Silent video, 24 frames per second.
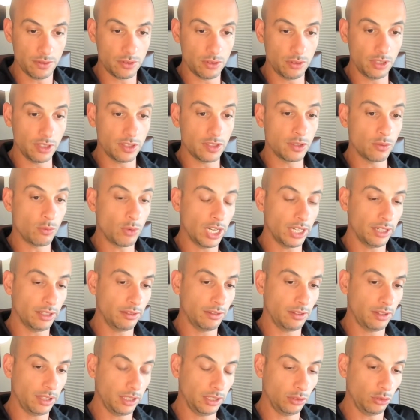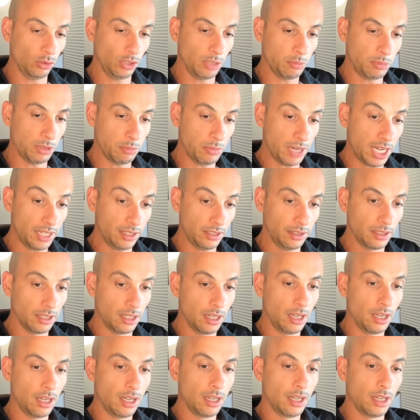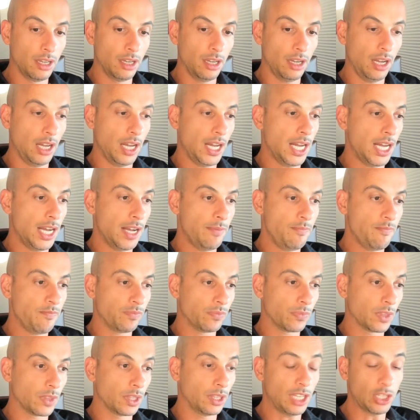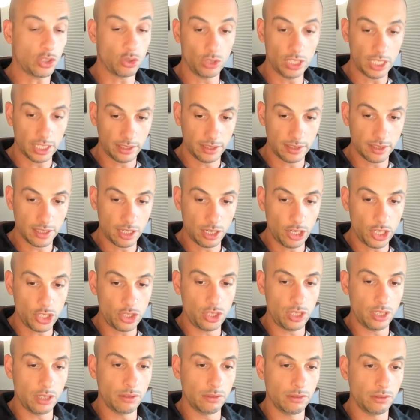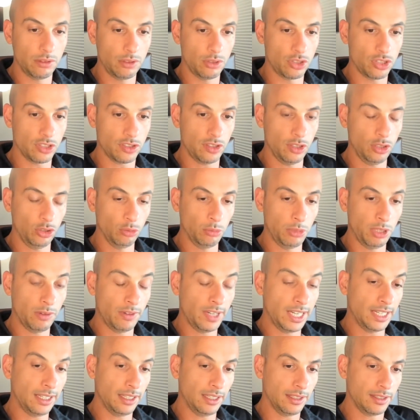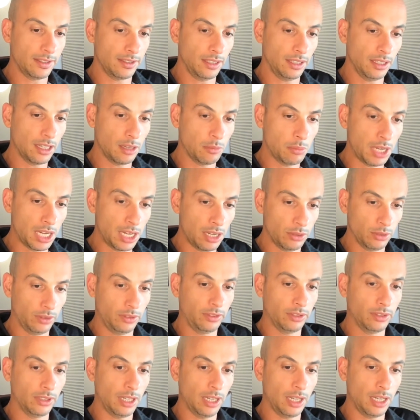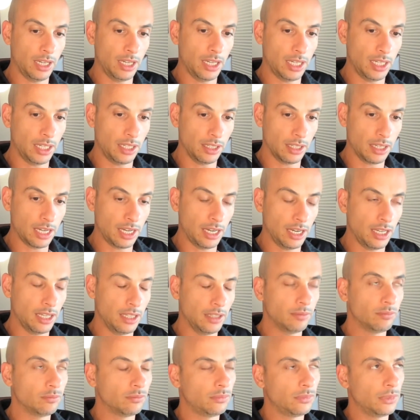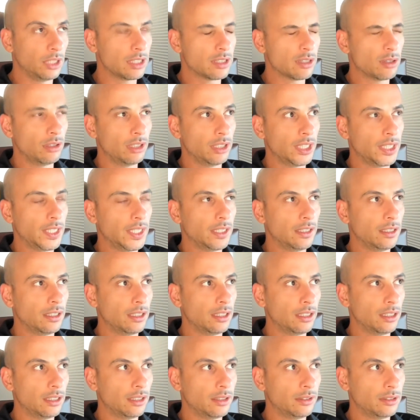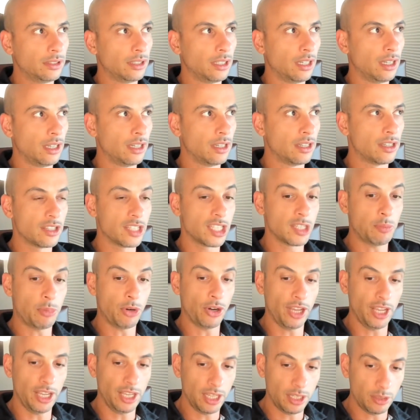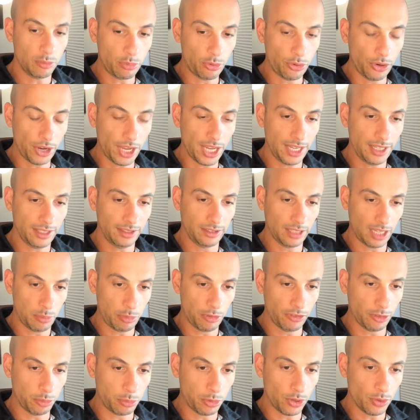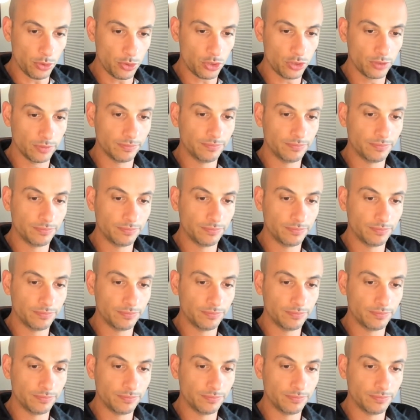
So this is one thing to keep in mind. That should not discourage you. You just need to be realistic about kind of, let's call it the spray and pray type of approach.